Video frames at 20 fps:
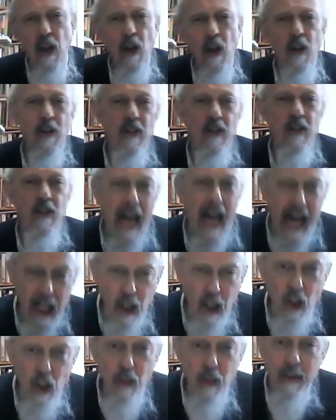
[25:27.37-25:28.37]
the
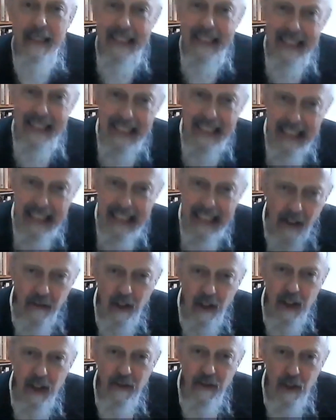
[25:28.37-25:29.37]
ultimate
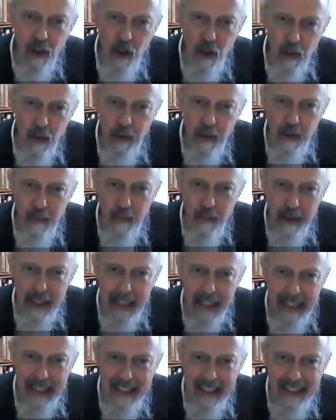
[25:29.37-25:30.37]
discovery of the human
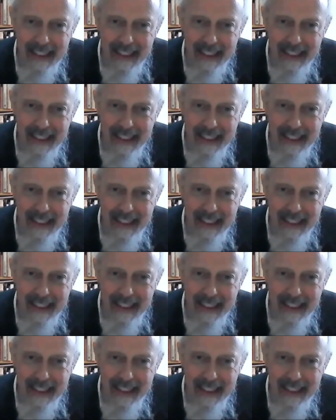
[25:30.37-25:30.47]
being